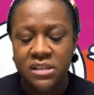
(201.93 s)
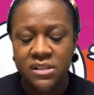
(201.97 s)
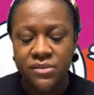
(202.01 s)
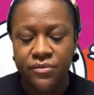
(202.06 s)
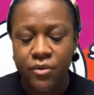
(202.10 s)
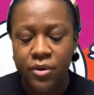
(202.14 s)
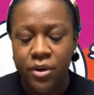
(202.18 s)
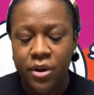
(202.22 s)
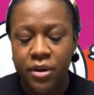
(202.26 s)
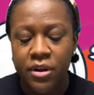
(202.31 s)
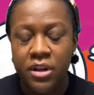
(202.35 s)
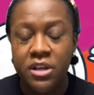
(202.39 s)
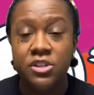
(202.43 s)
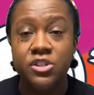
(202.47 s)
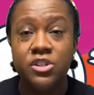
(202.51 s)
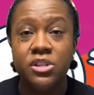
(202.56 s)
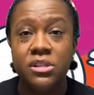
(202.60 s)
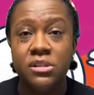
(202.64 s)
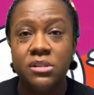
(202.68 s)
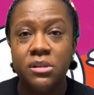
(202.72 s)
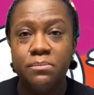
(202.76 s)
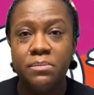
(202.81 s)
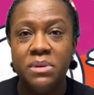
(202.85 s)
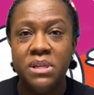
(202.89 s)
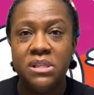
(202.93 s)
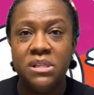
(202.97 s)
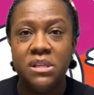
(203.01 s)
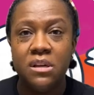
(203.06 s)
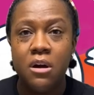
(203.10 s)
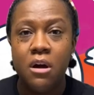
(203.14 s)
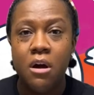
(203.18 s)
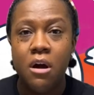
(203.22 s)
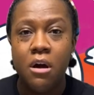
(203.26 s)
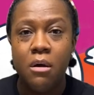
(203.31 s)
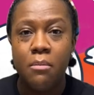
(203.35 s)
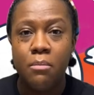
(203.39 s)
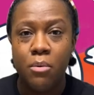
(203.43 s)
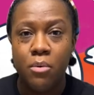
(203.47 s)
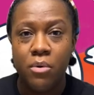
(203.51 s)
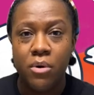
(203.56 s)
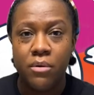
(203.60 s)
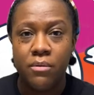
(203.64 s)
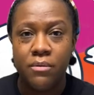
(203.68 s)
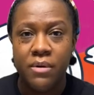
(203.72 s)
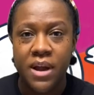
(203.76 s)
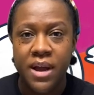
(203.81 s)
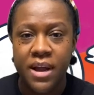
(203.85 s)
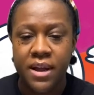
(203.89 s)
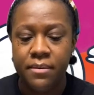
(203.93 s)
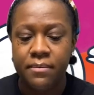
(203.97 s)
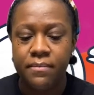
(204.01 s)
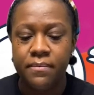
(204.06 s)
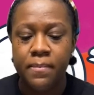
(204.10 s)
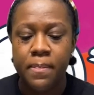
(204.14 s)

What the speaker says: foil is just a piece of cardboard, right?